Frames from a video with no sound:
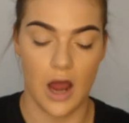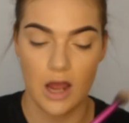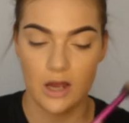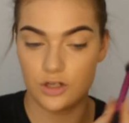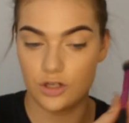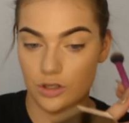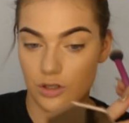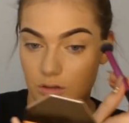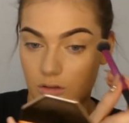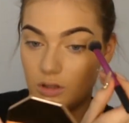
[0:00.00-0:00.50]

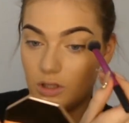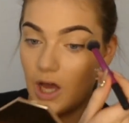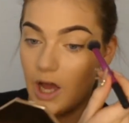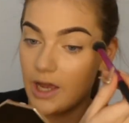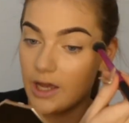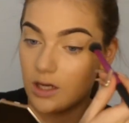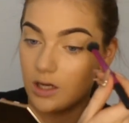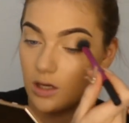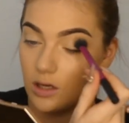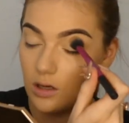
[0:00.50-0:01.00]
natural.
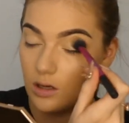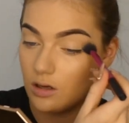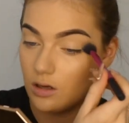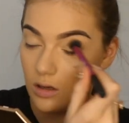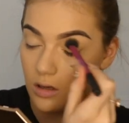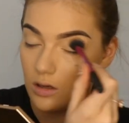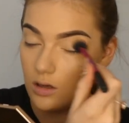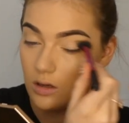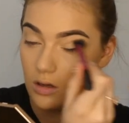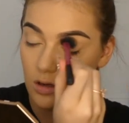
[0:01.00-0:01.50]
Like,
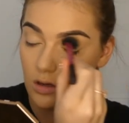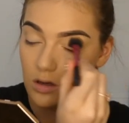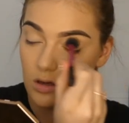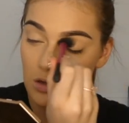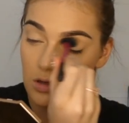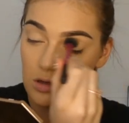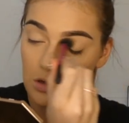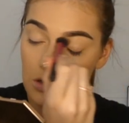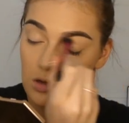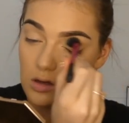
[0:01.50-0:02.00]

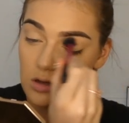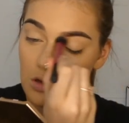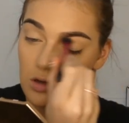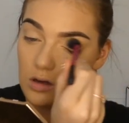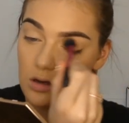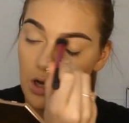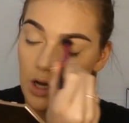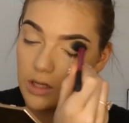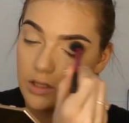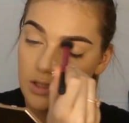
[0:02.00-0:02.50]

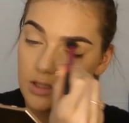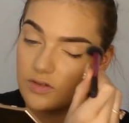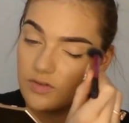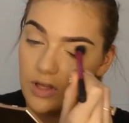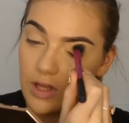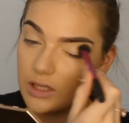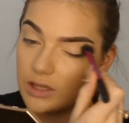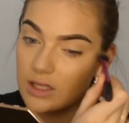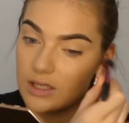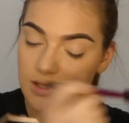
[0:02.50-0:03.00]
I just
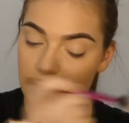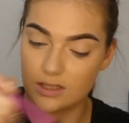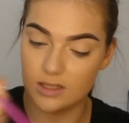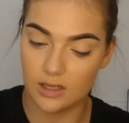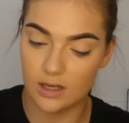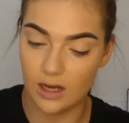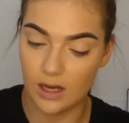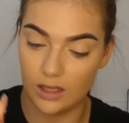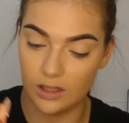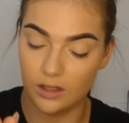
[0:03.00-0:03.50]
feel like this
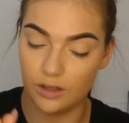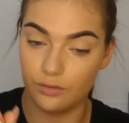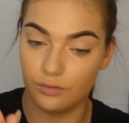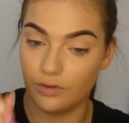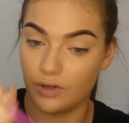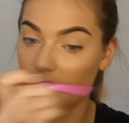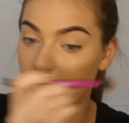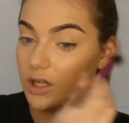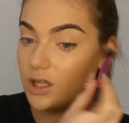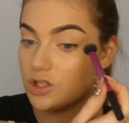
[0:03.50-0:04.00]
colour
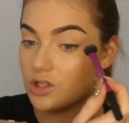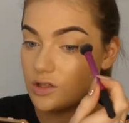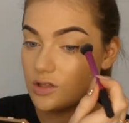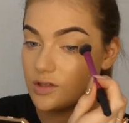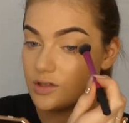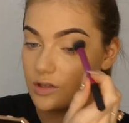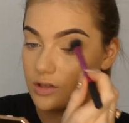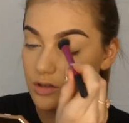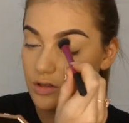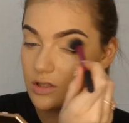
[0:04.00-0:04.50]
really
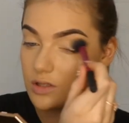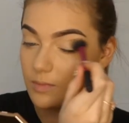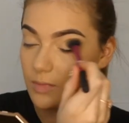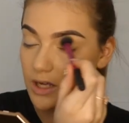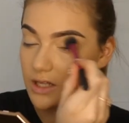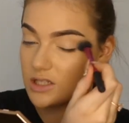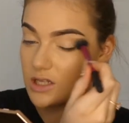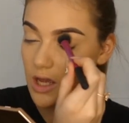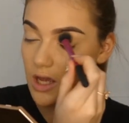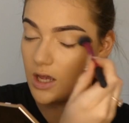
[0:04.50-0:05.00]
just suits
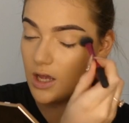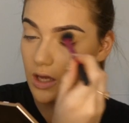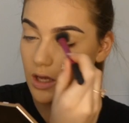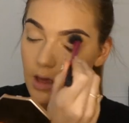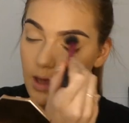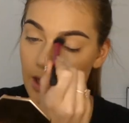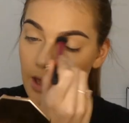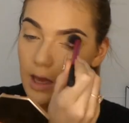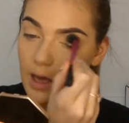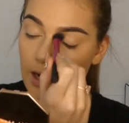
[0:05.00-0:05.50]
my
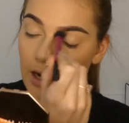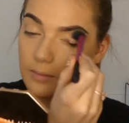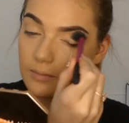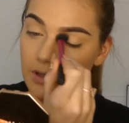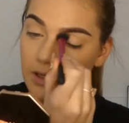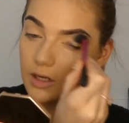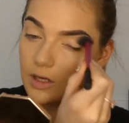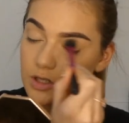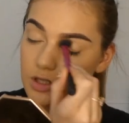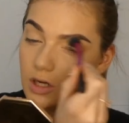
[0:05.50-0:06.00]
tan. And
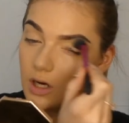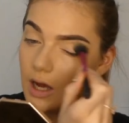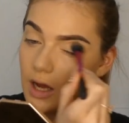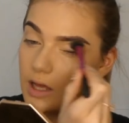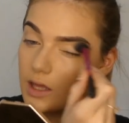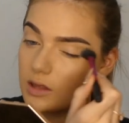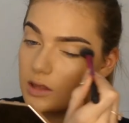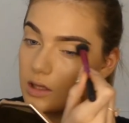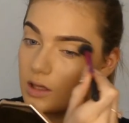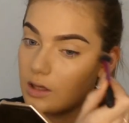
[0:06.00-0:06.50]
I'm going to
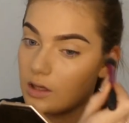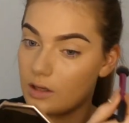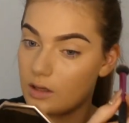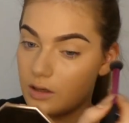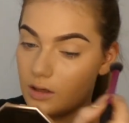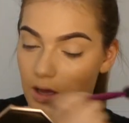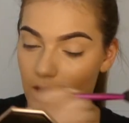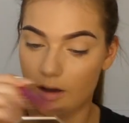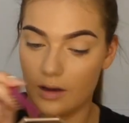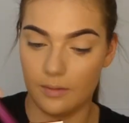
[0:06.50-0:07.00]
try
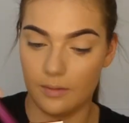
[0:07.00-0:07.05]
the